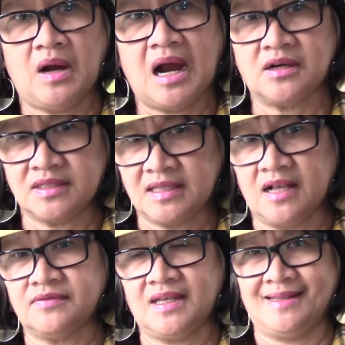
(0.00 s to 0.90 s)

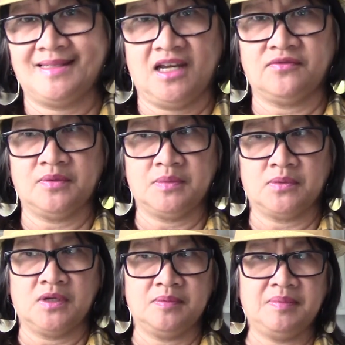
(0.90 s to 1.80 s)
ourselves unstained from the
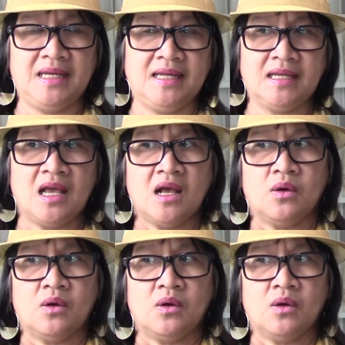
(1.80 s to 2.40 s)
world, meaning